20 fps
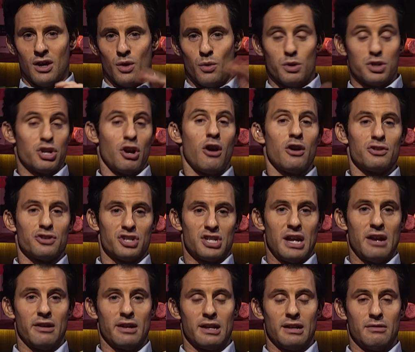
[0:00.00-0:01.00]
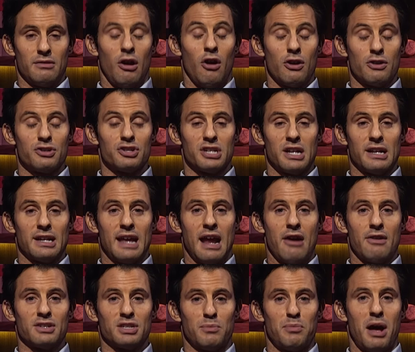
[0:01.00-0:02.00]
which our understanding, our understanding
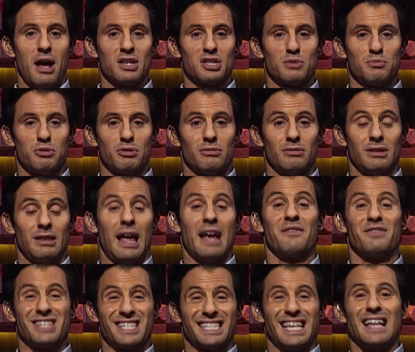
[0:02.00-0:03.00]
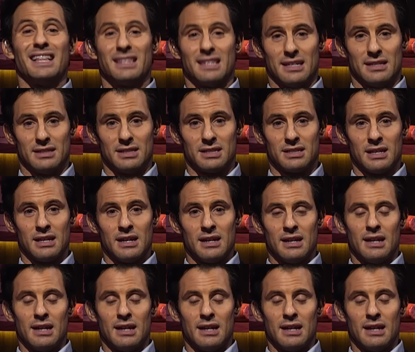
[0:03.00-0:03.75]
carries a possible life sentence.